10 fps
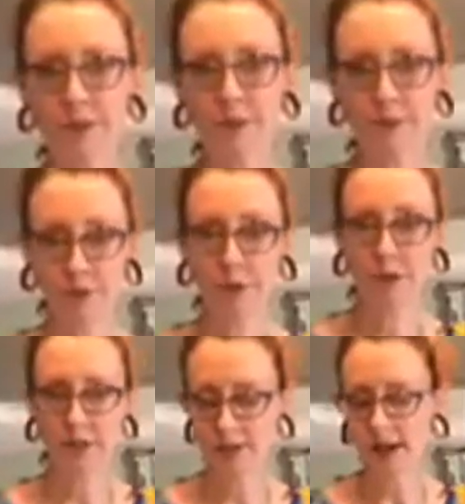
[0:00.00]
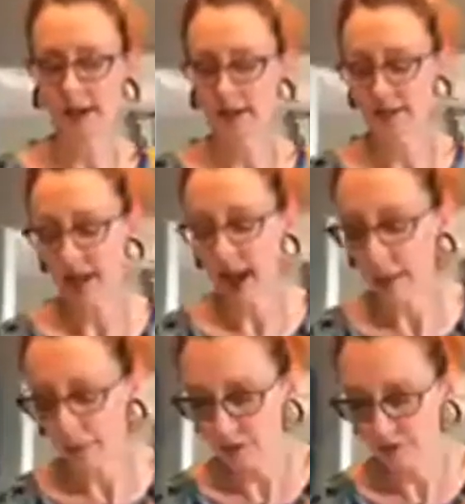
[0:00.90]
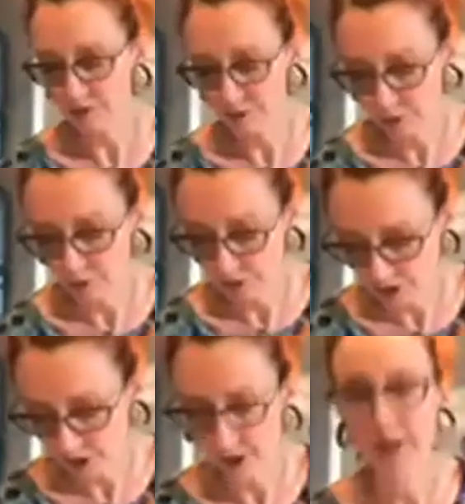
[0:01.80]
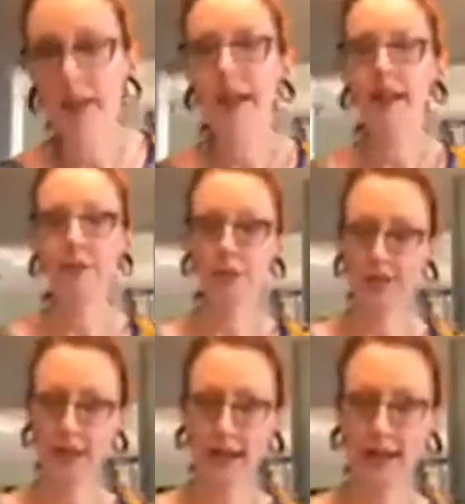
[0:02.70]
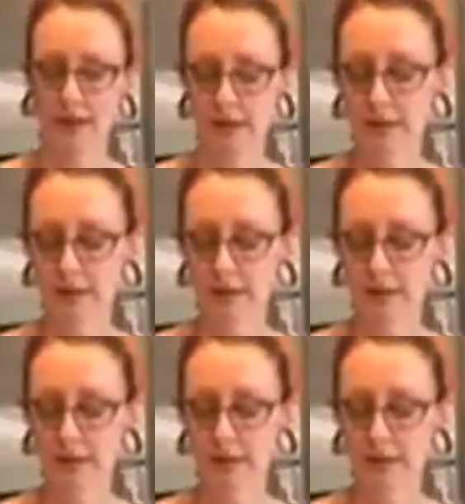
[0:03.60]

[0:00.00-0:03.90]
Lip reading: from fruit. It's not going to say apples, fruit, sugar. It'll just say